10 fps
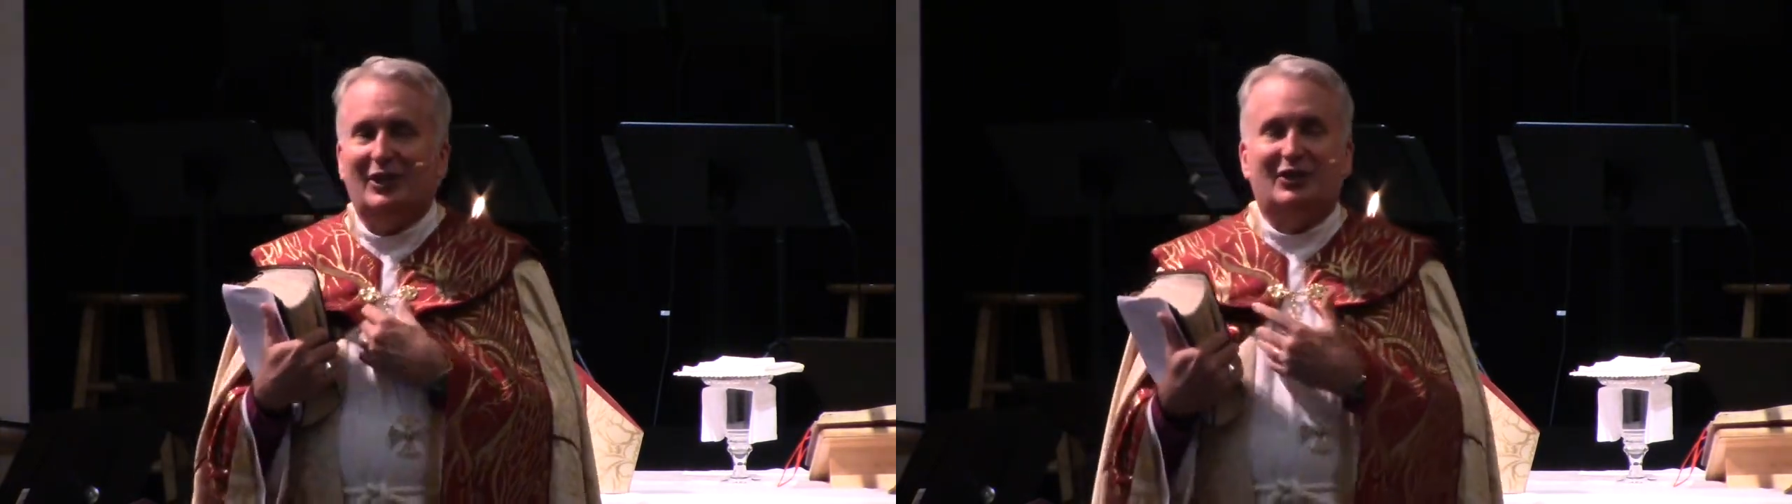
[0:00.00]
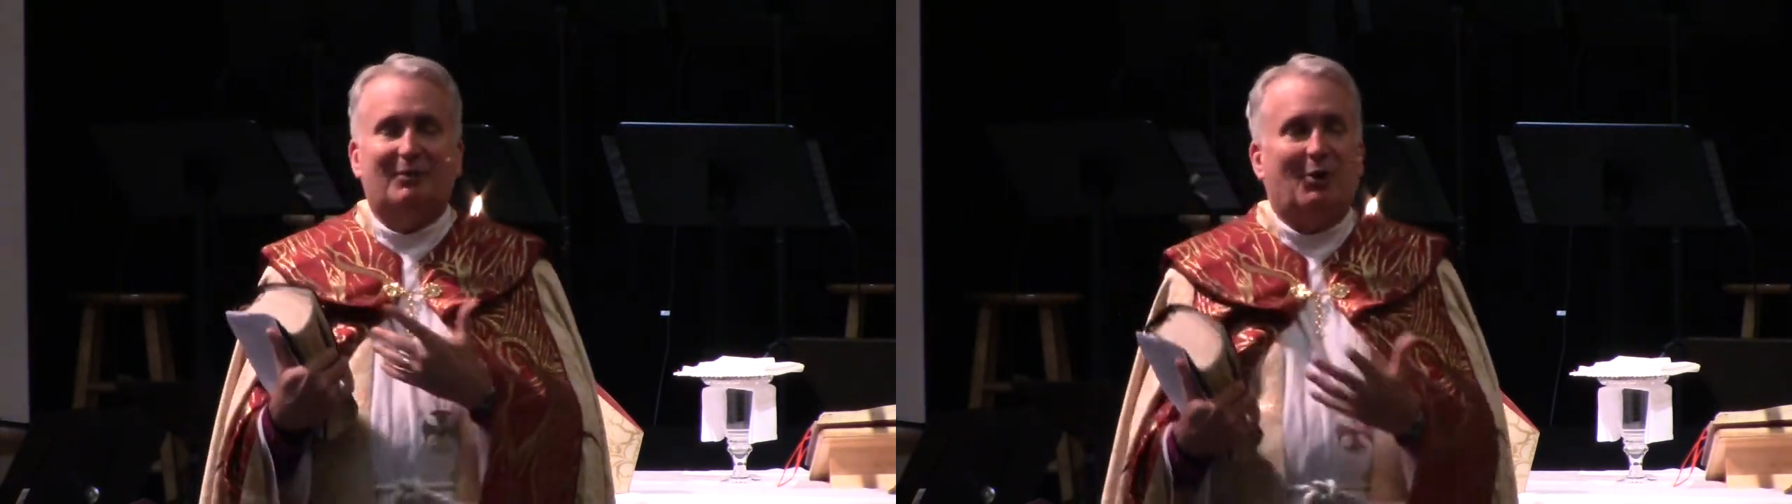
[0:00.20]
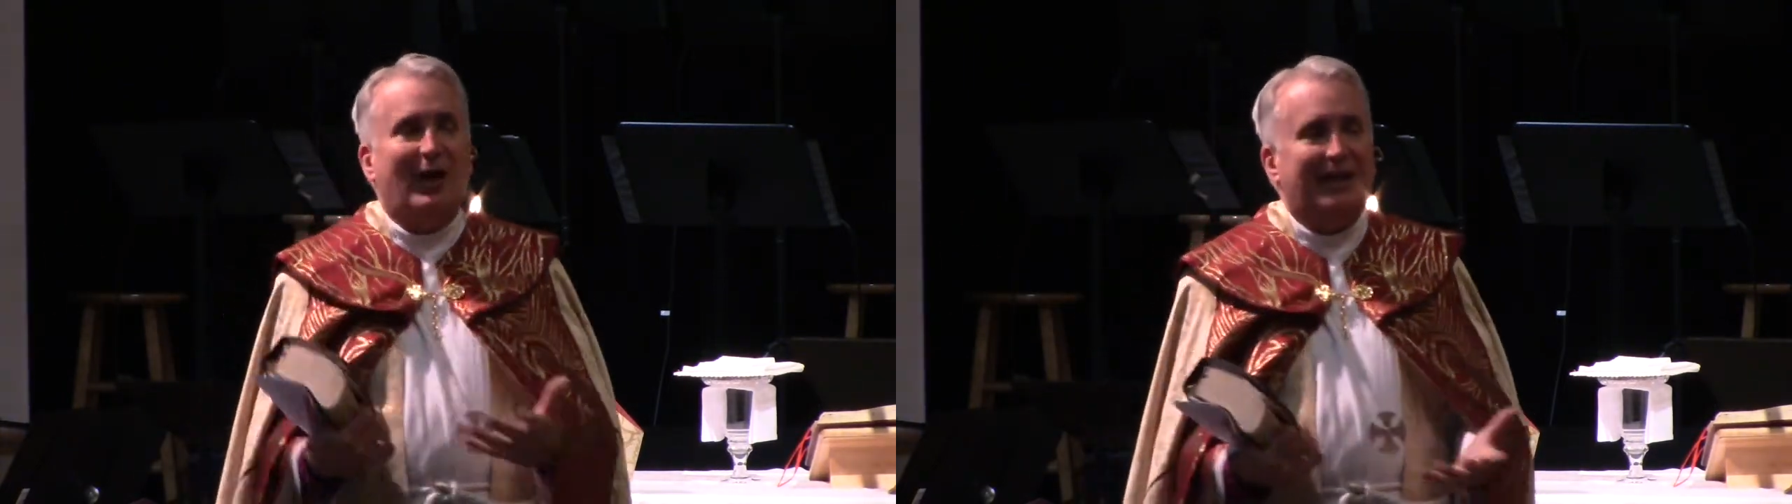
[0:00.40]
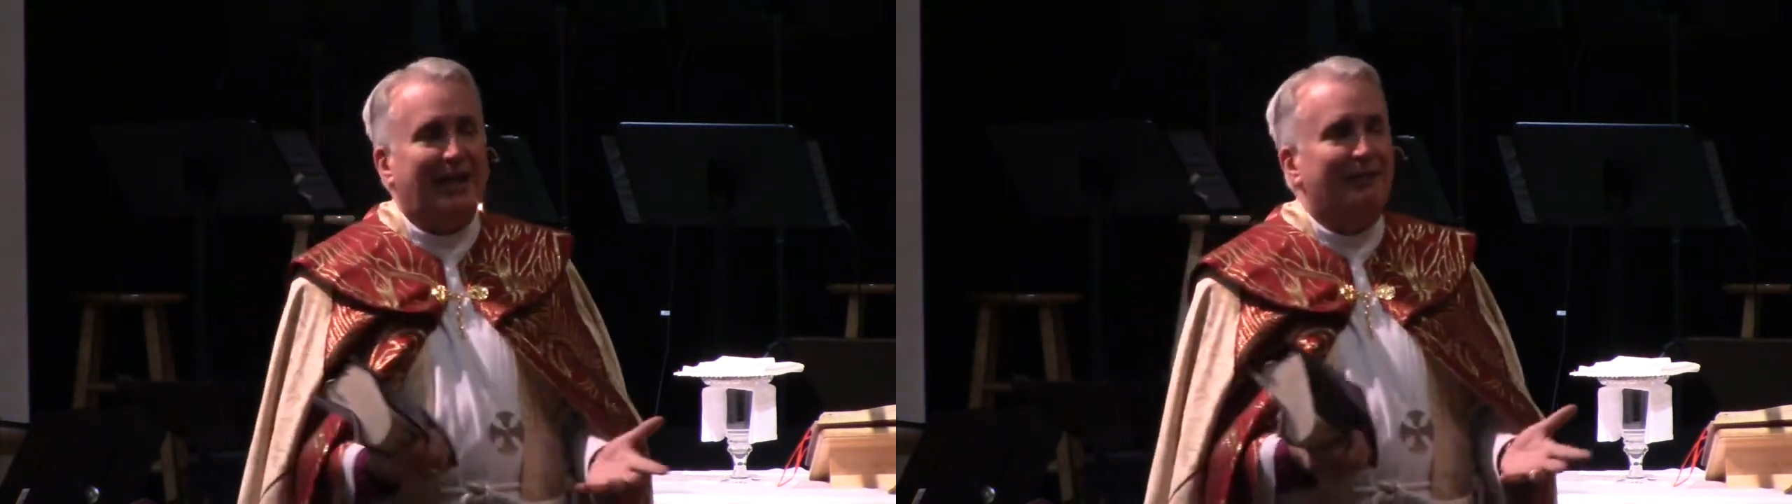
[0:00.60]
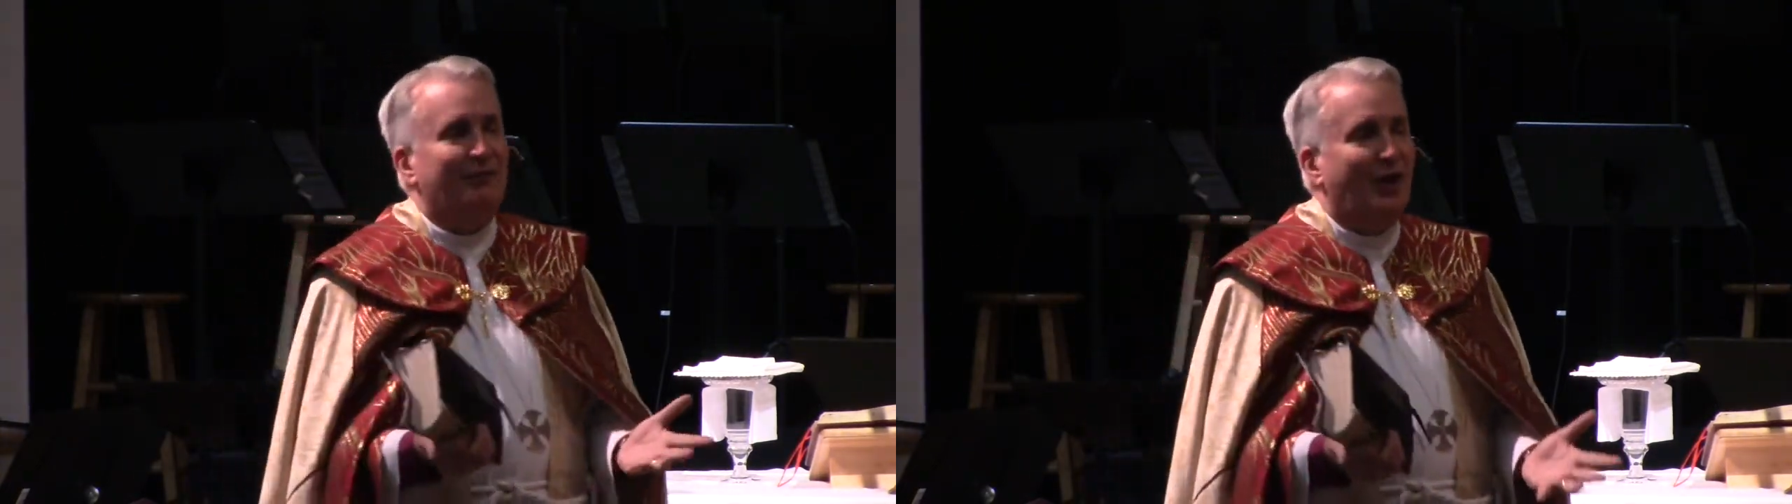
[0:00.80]
is the more I
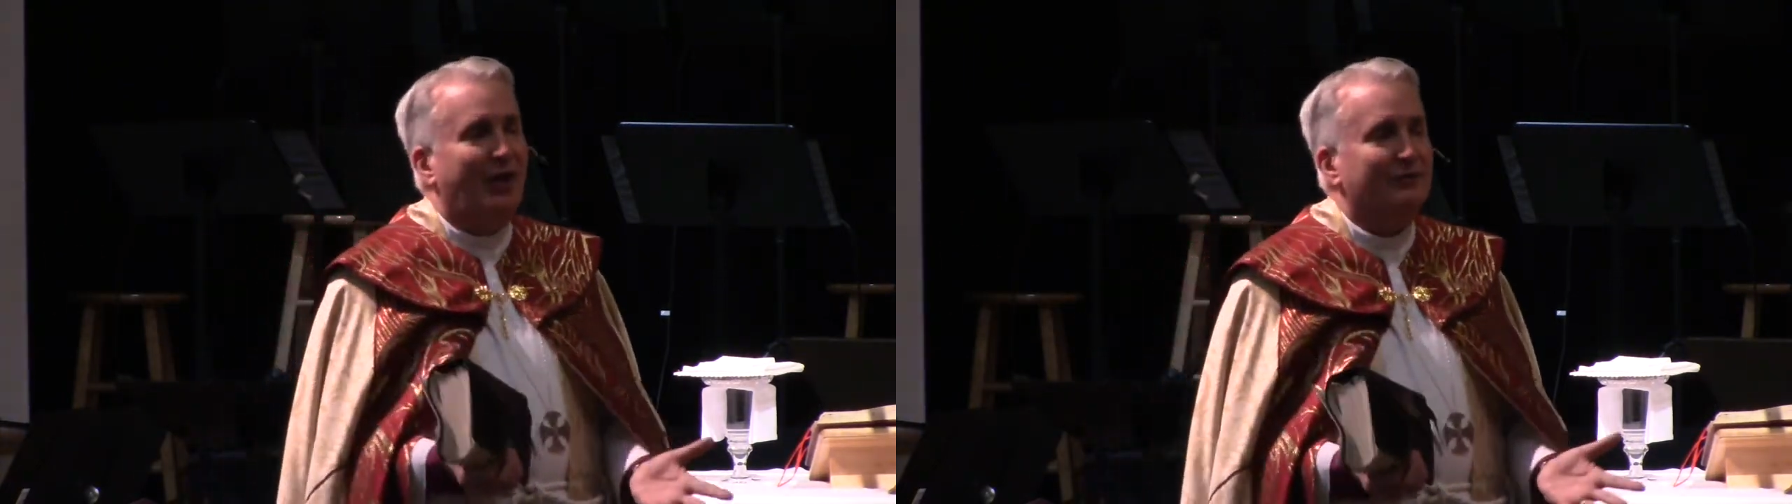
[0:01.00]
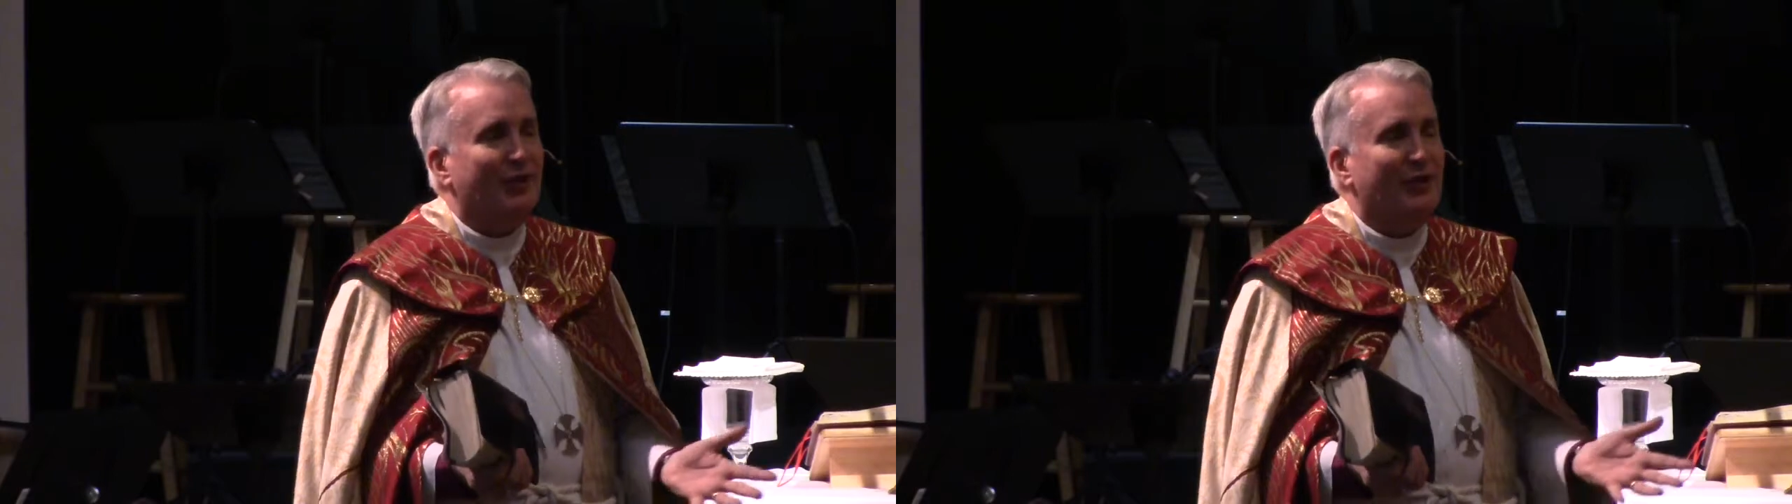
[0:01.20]
get involved